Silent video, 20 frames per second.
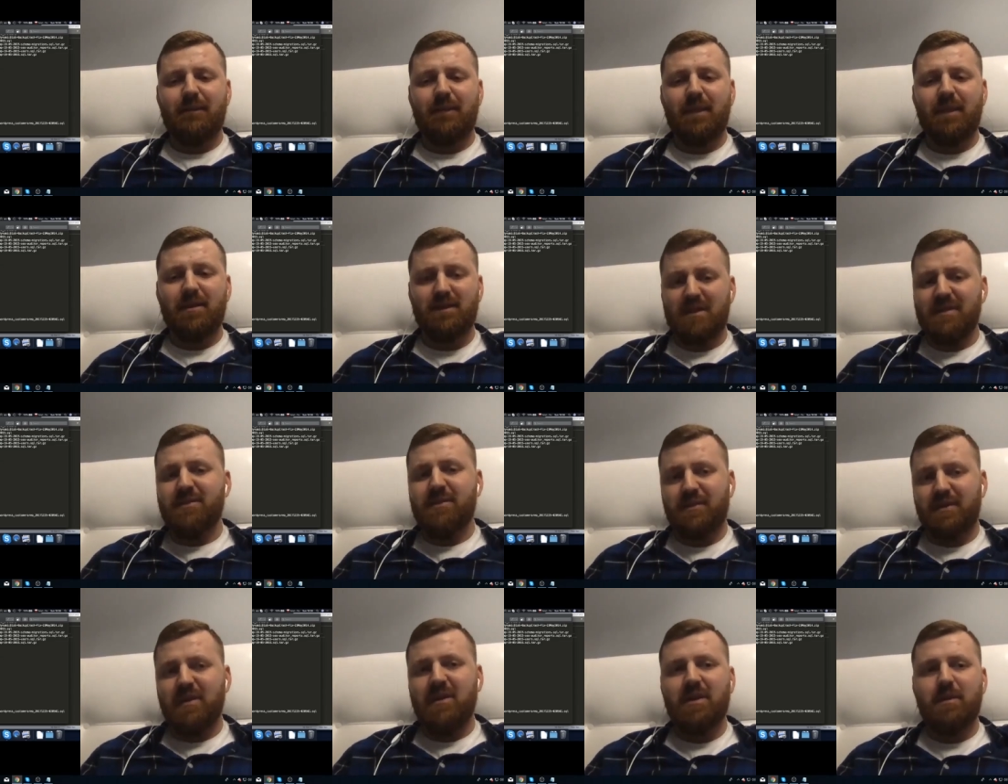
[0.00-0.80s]

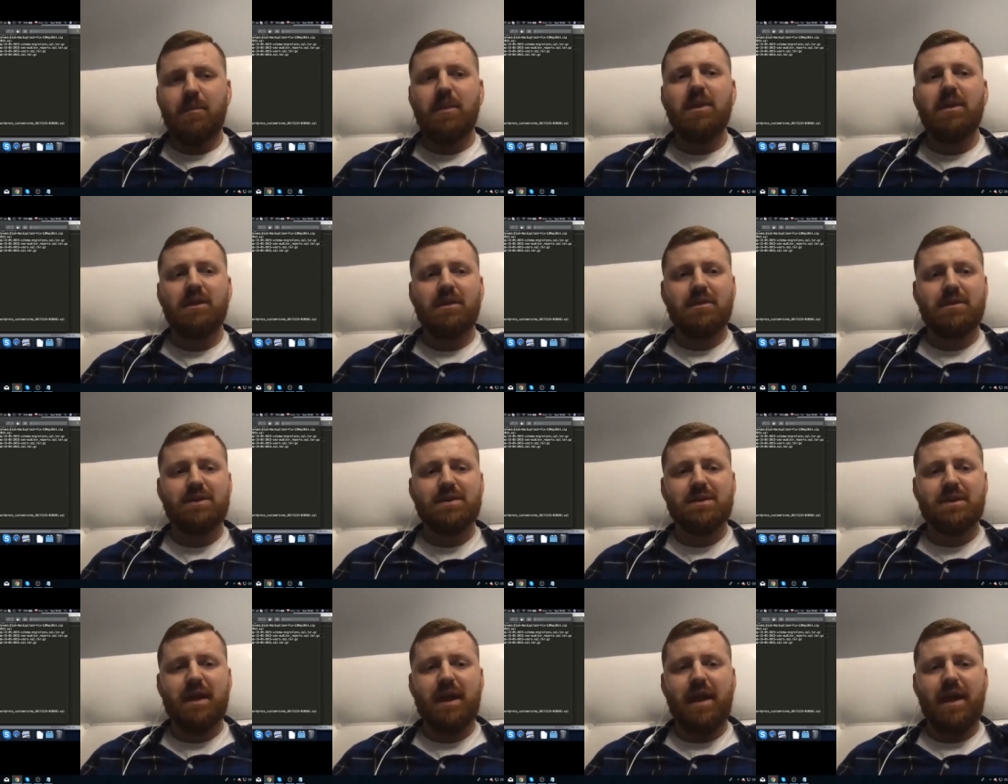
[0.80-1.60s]
Literally
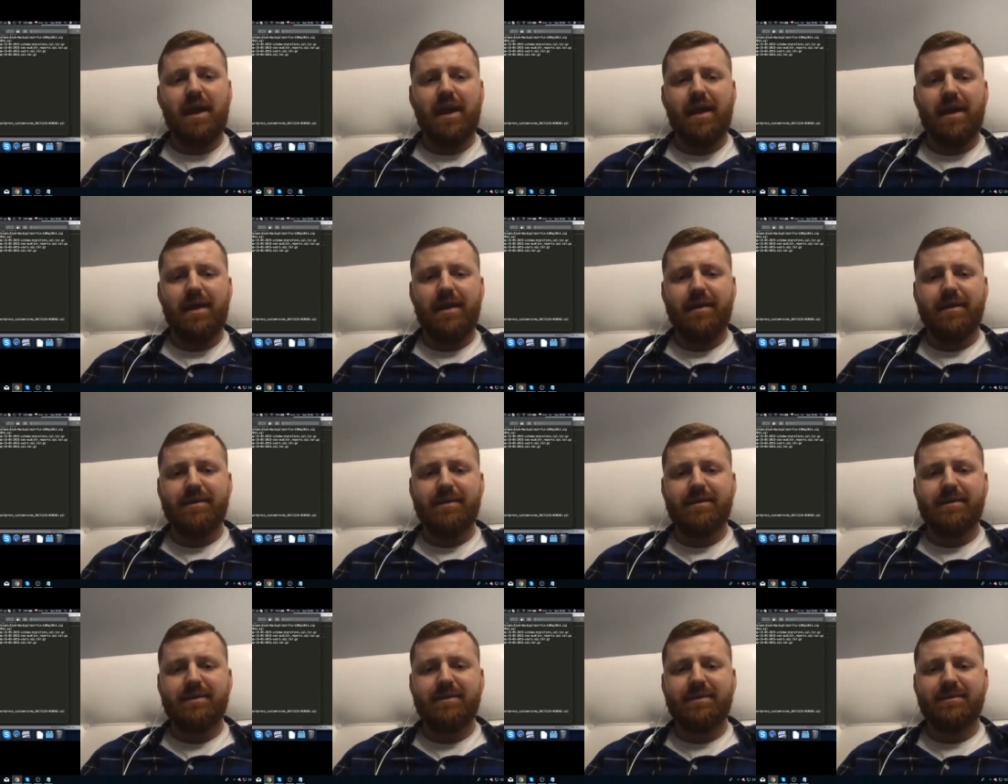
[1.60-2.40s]
millions,
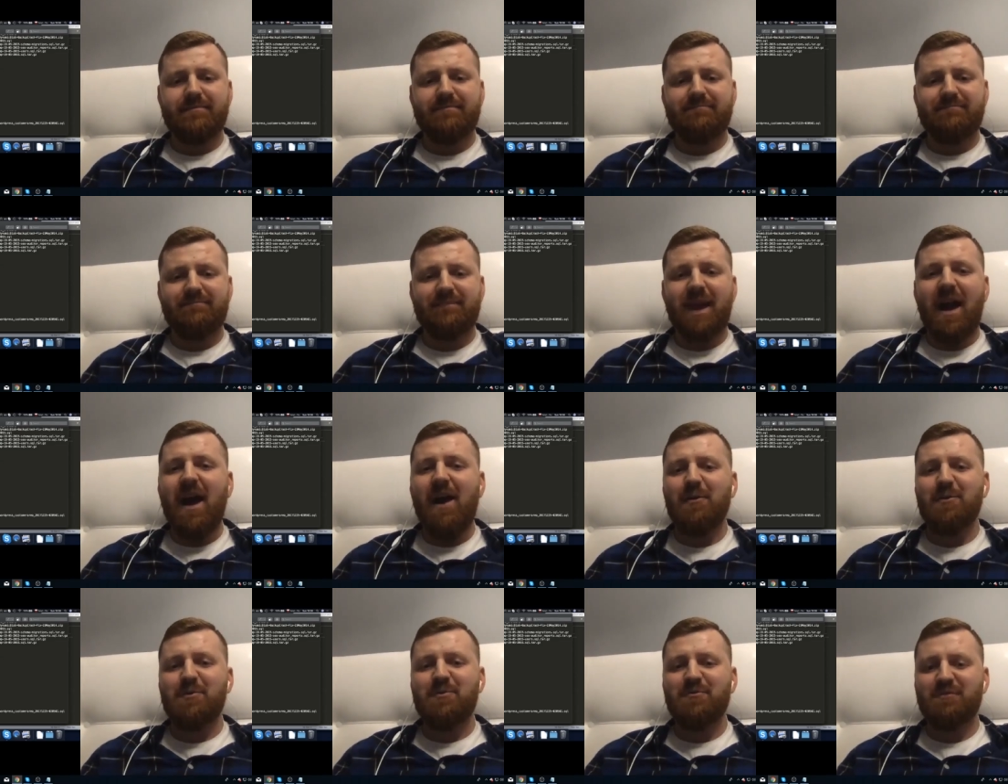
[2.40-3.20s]
and
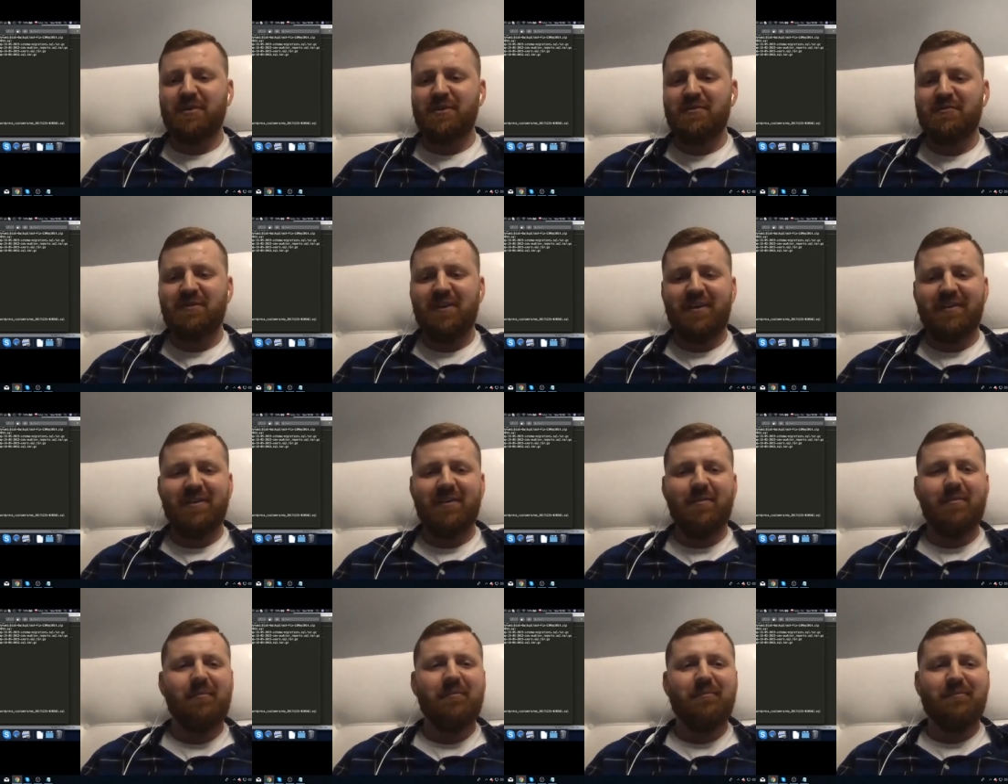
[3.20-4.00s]
how to verify
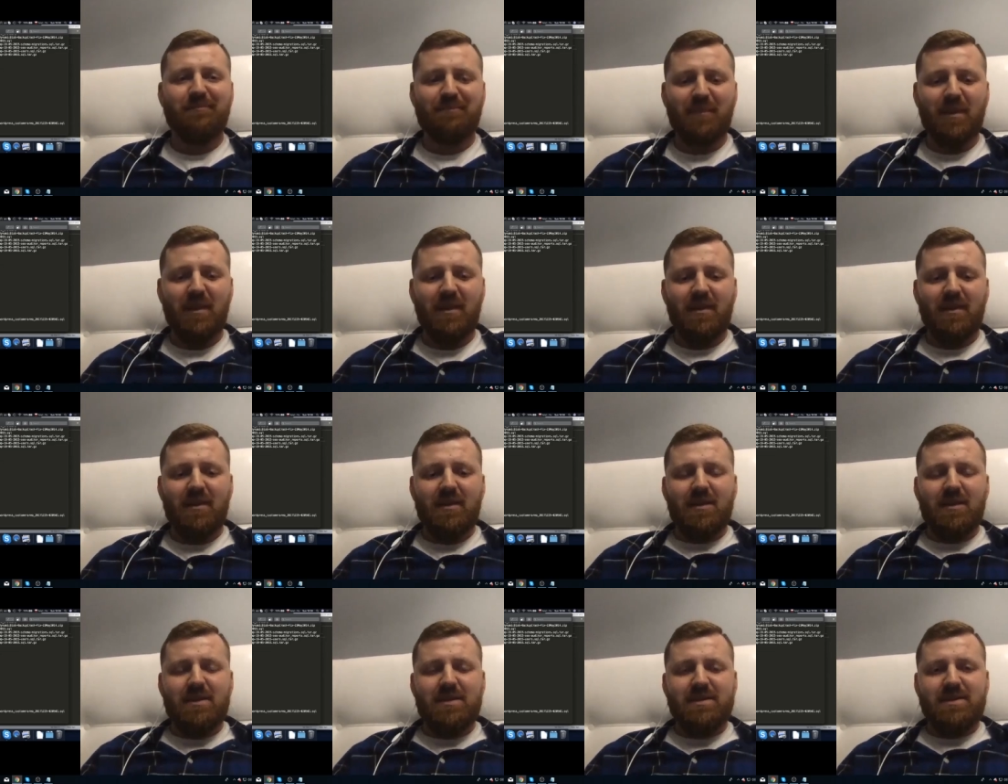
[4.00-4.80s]
them.
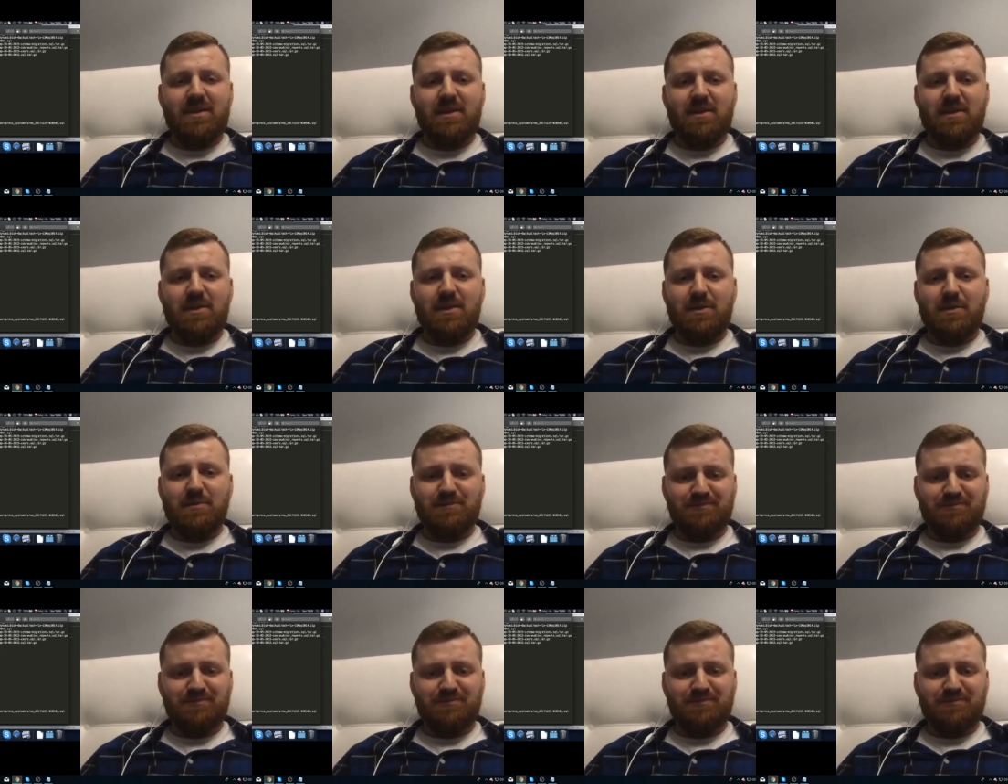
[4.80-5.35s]
So